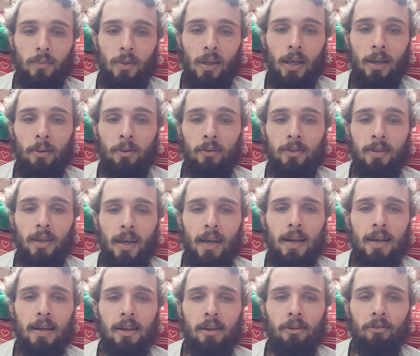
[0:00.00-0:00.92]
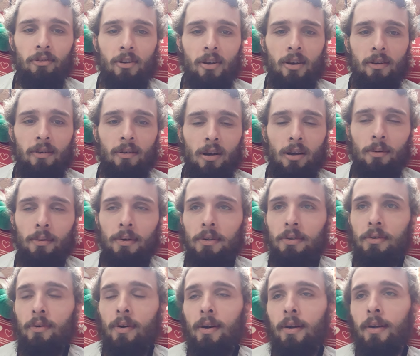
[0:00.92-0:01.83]
It'll take a few. I
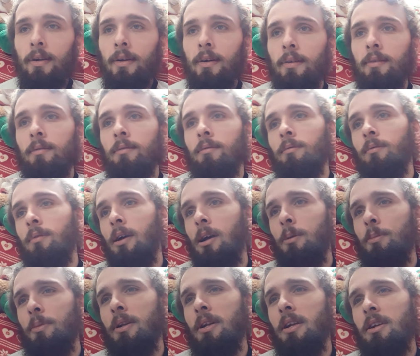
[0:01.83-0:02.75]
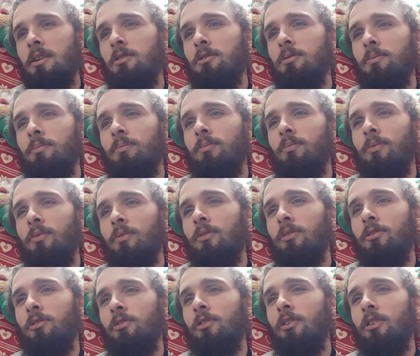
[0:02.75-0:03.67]
would reckon. How many years?
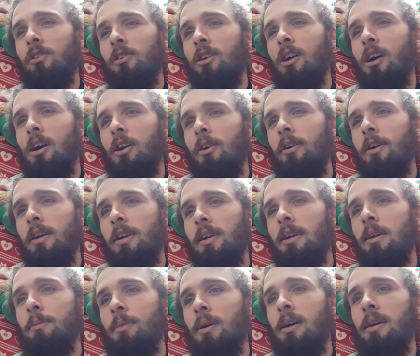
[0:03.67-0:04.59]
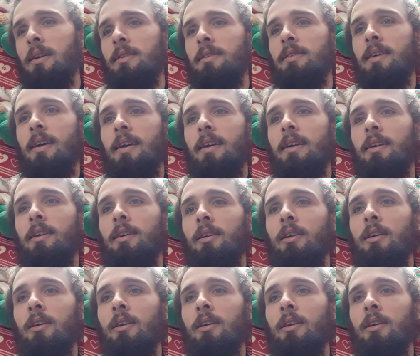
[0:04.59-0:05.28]
I reckon it might take